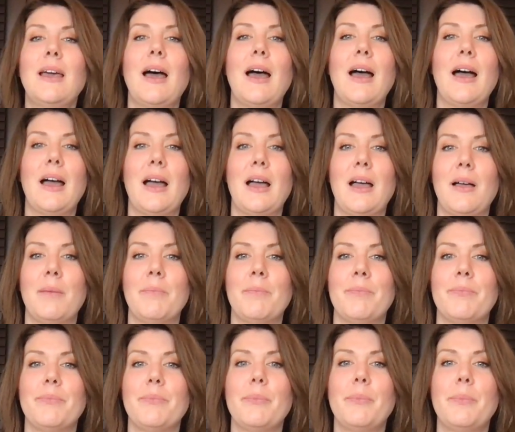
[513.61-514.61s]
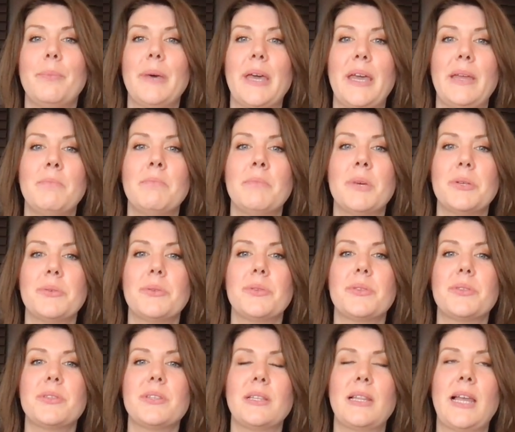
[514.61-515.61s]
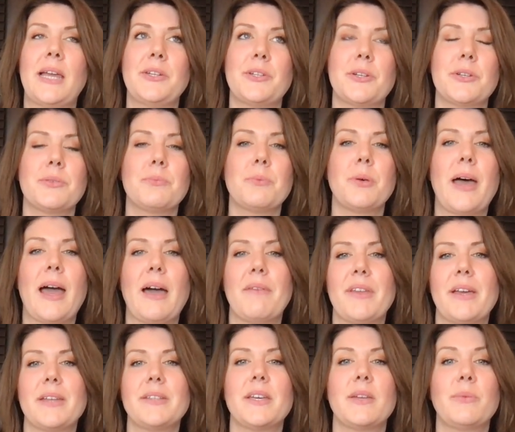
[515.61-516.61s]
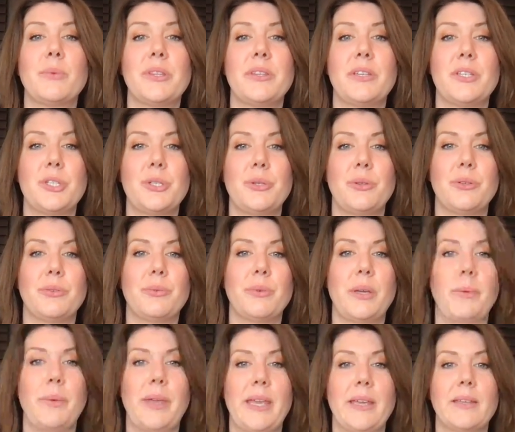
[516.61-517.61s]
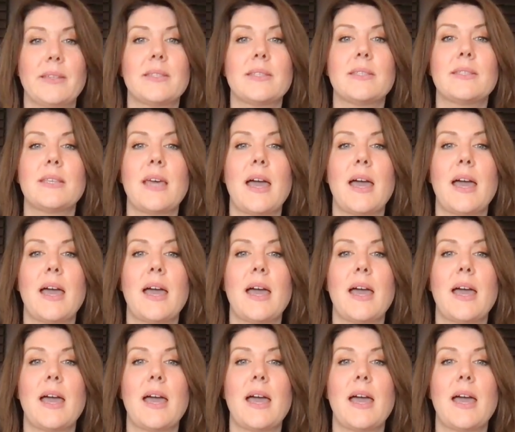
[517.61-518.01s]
but most lenders will have that done within 2 to 3 weeks